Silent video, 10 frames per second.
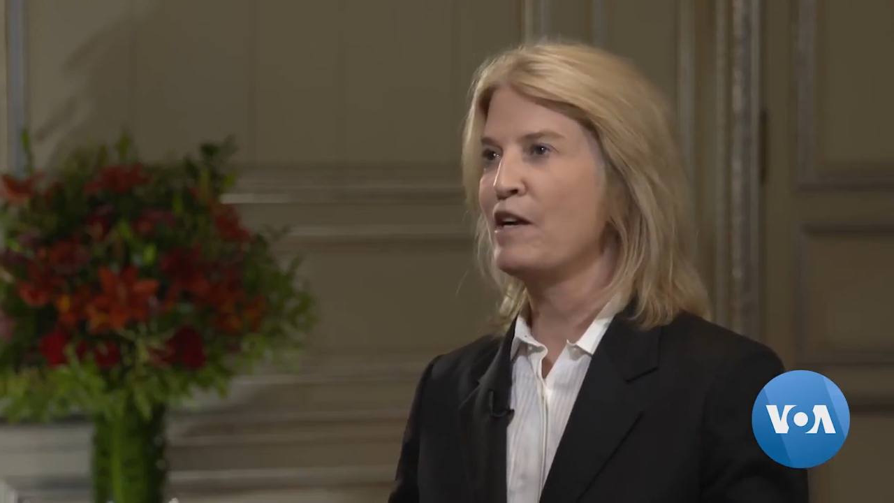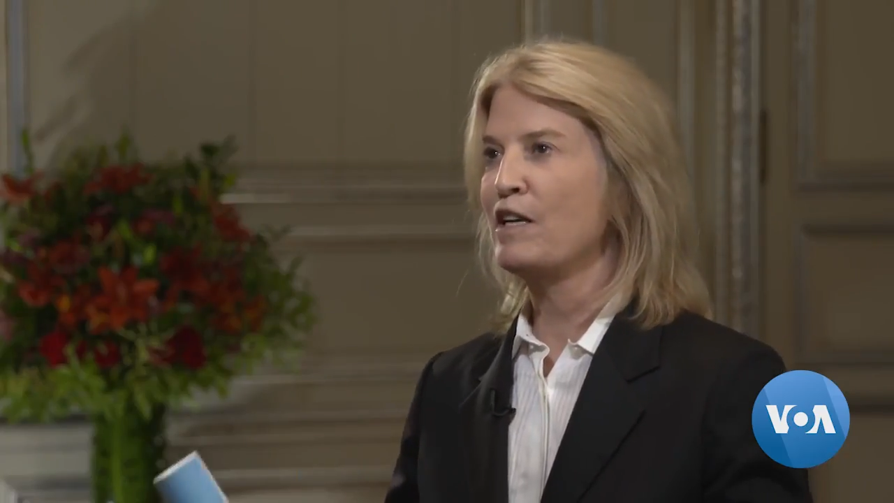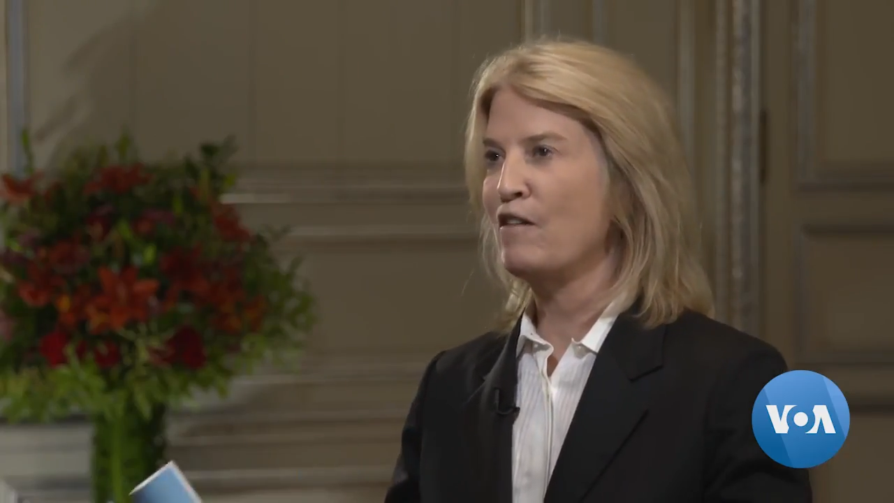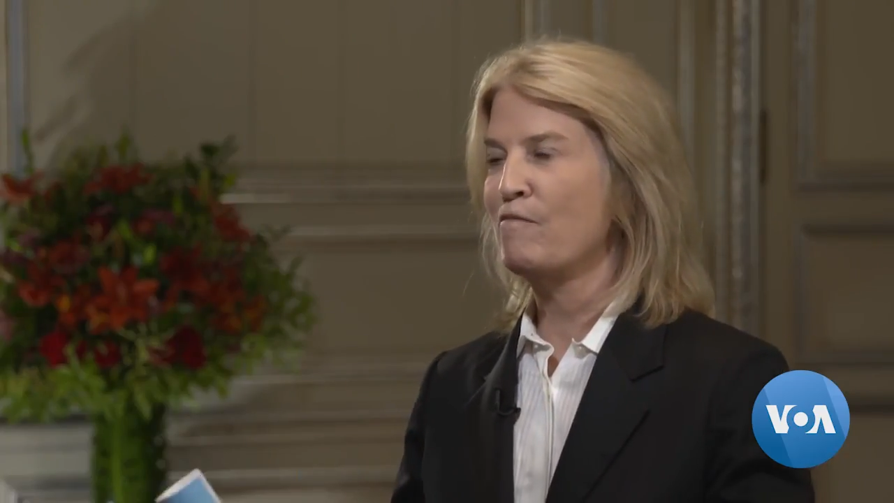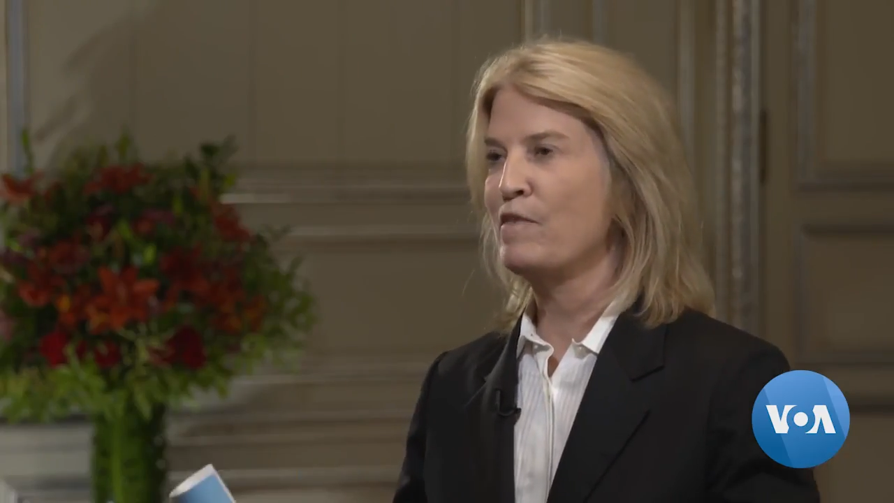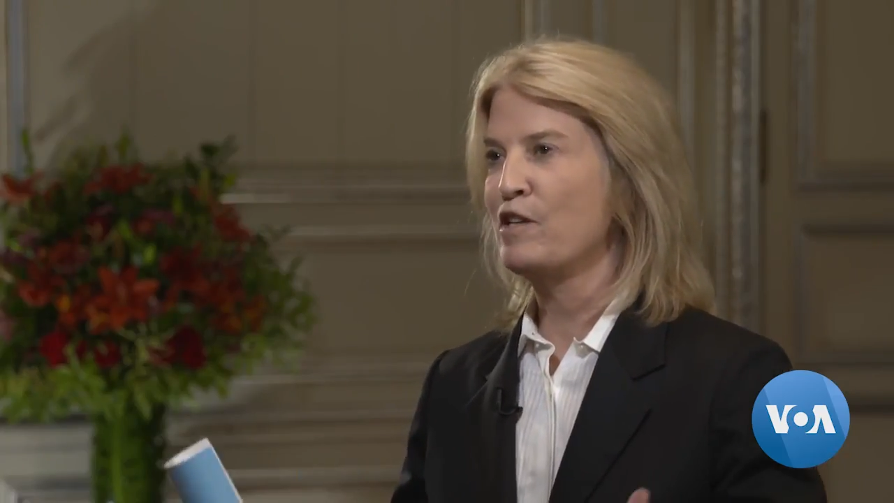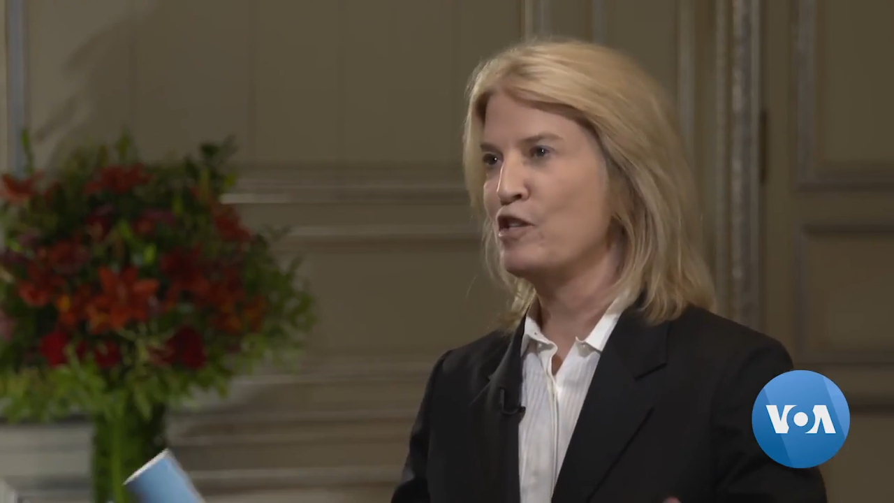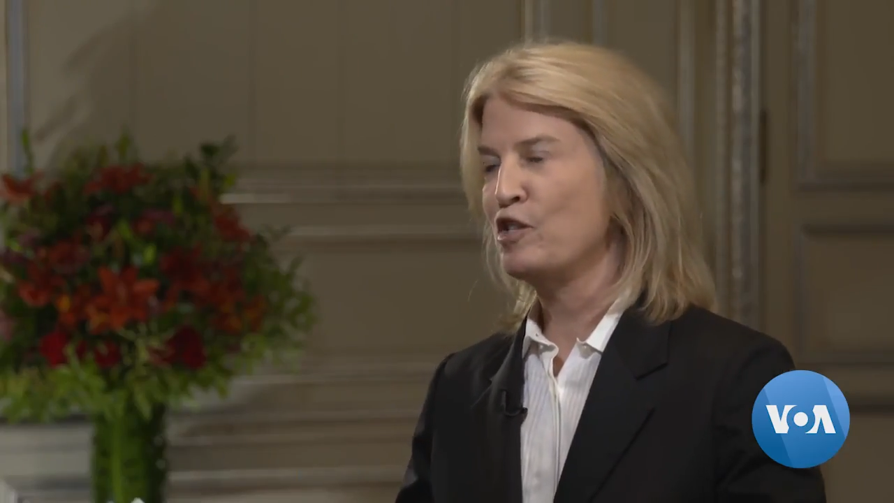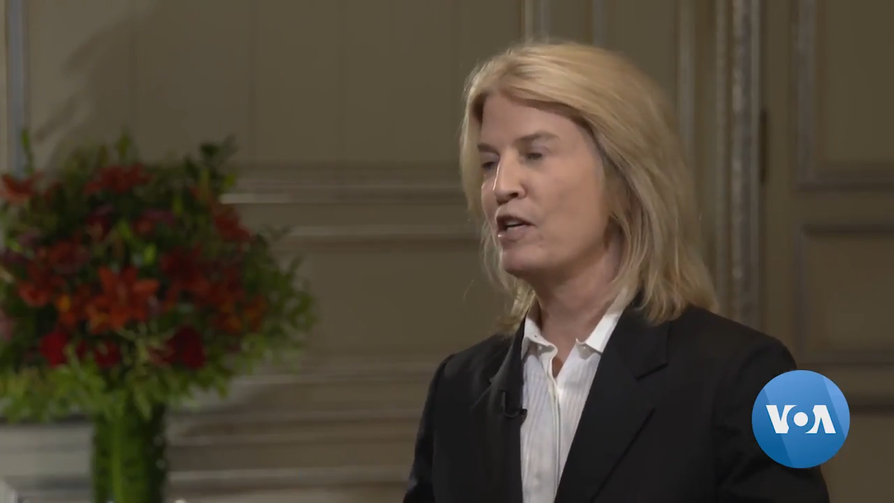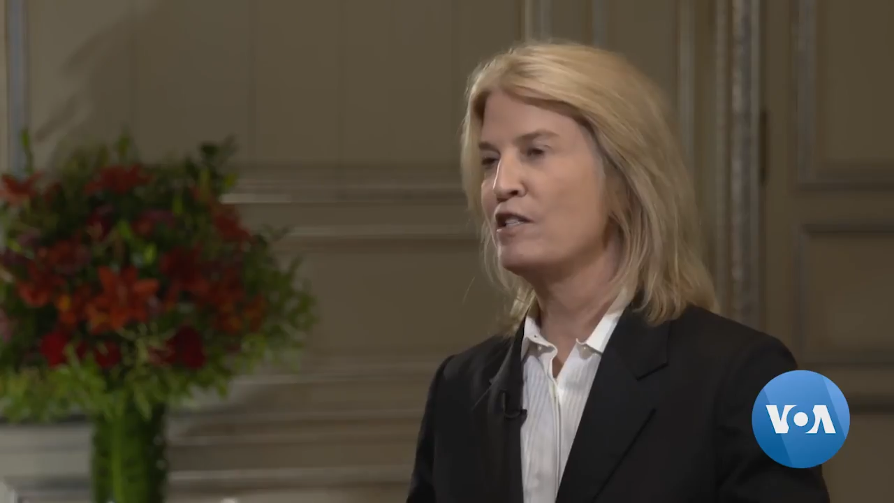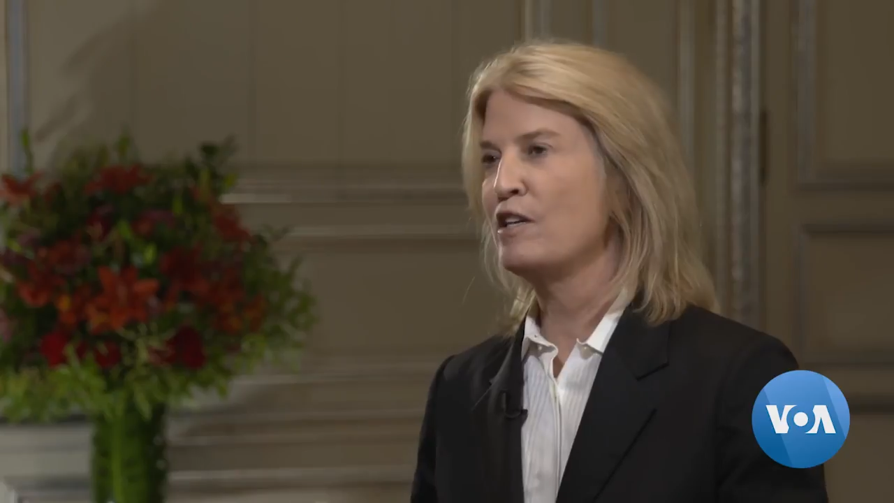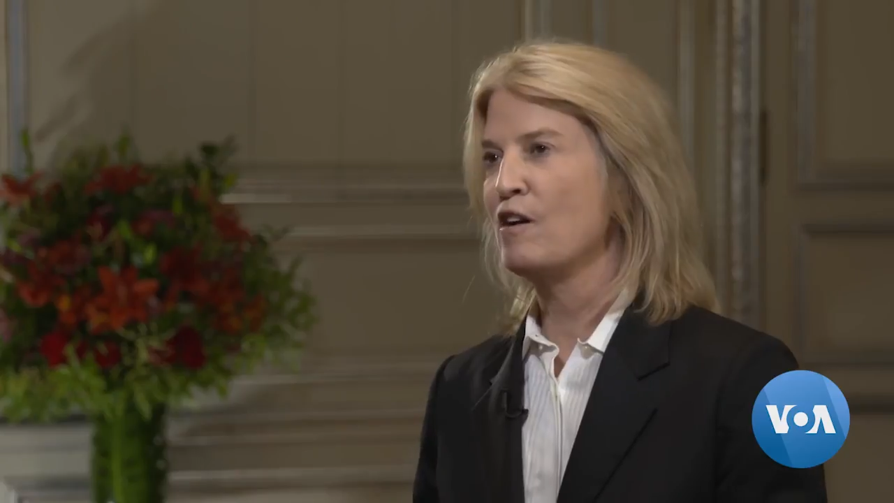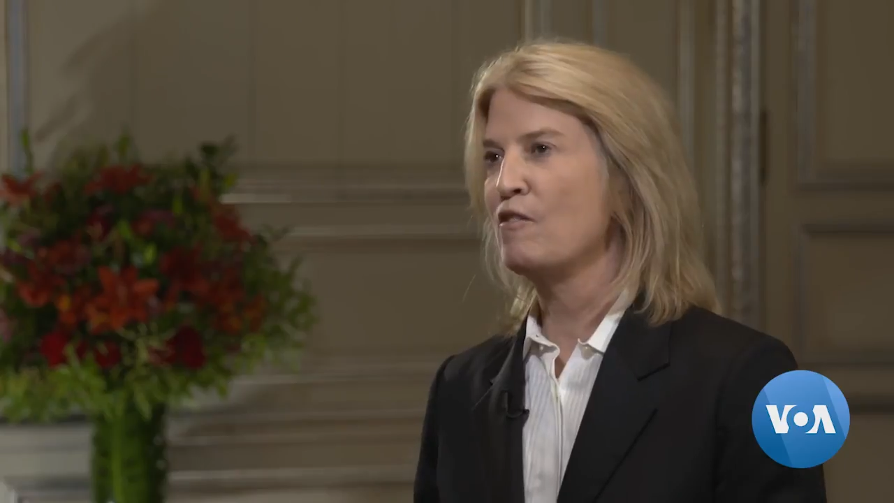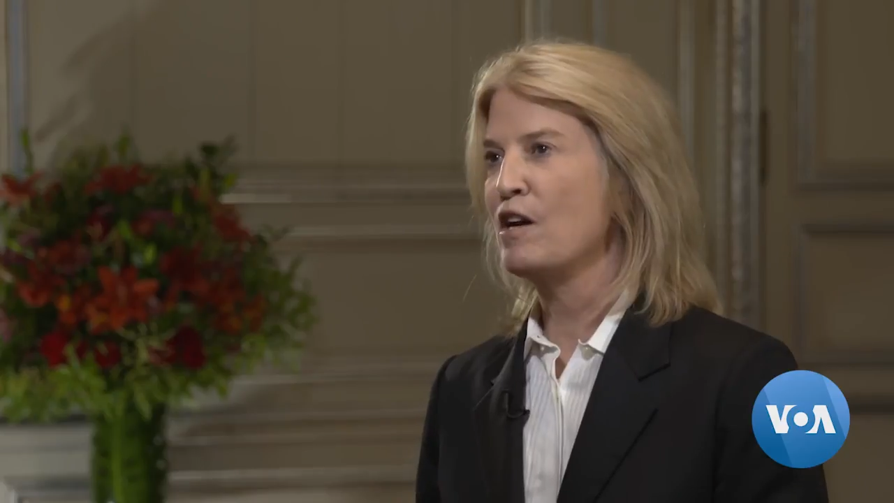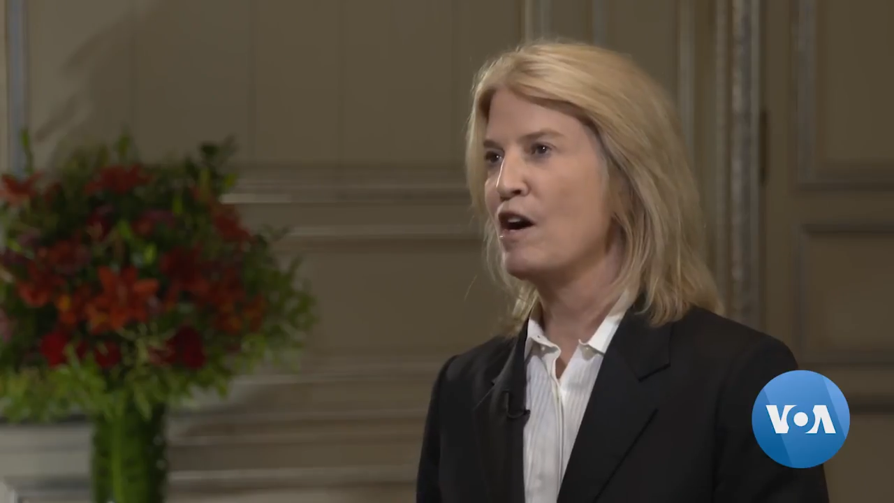on a government
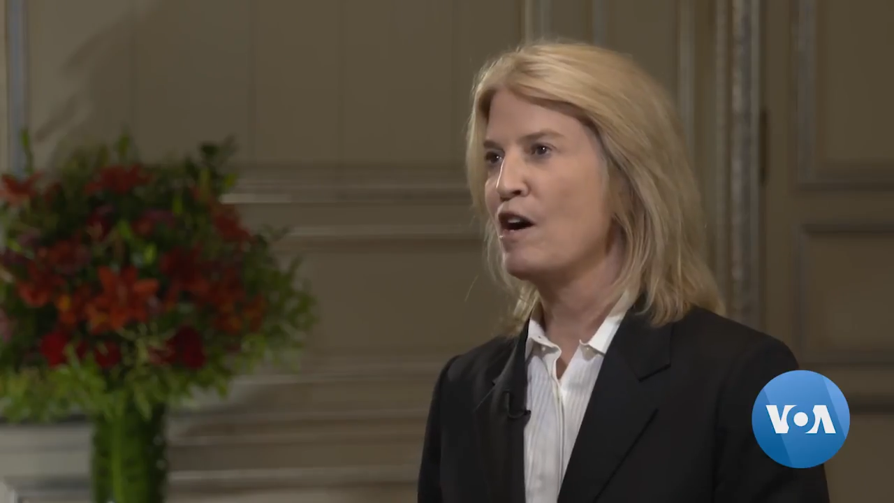shutdown.